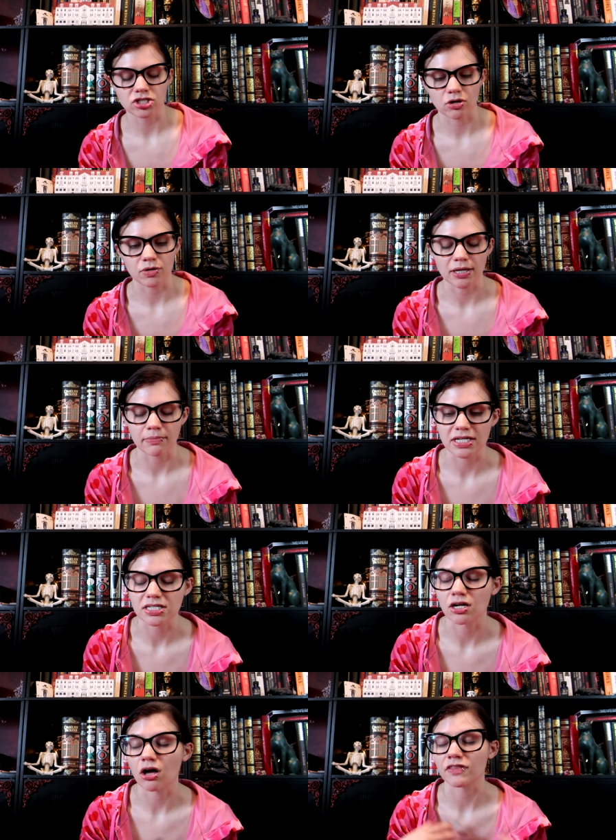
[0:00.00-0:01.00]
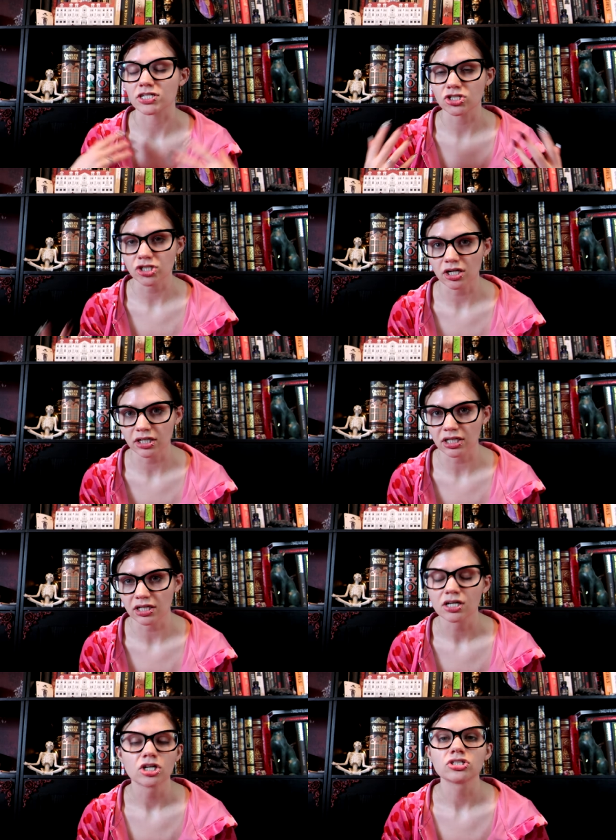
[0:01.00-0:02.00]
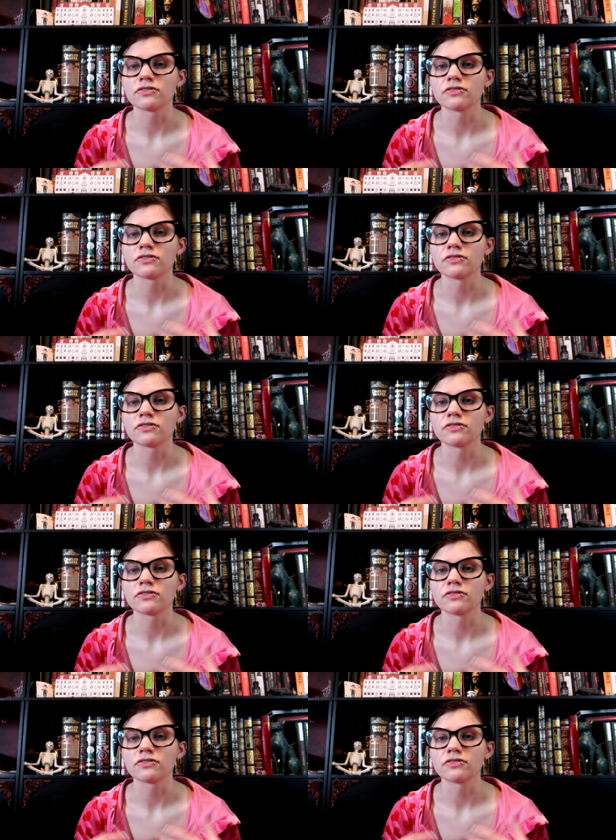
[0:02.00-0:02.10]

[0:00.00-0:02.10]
Zoe and Mason on this journey